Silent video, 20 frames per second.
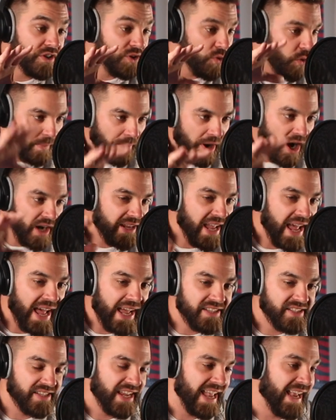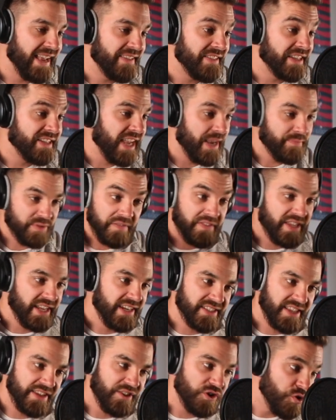your podcast and the types of
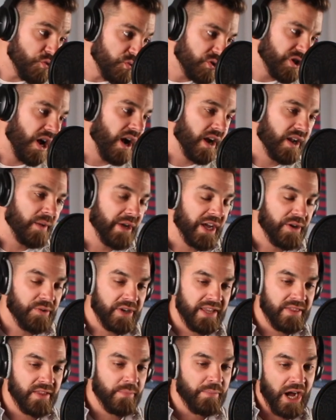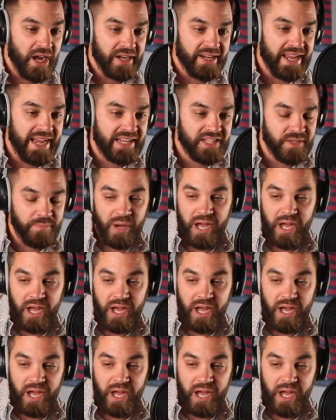things that you talk about in the podcast.